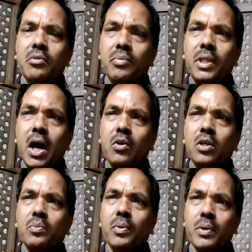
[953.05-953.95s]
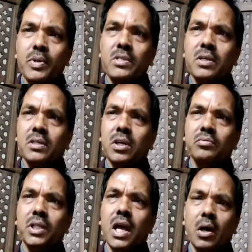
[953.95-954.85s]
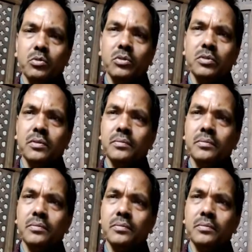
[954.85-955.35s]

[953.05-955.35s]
without permission of the House,